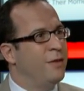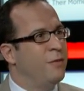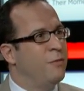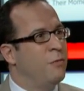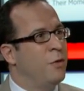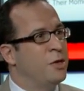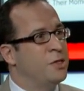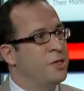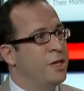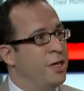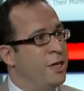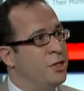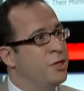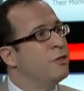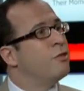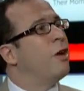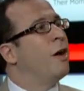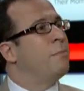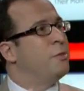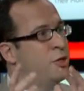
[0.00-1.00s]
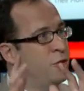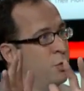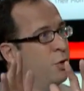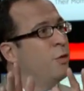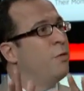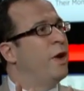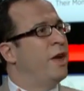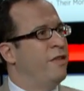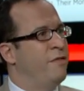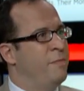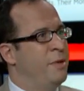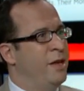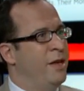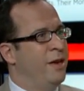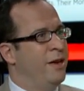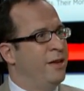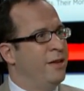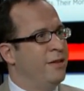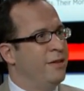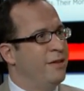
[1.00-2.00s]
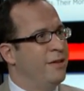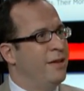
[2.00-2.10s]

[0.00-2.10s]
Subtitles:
was to interrupt your way of beginning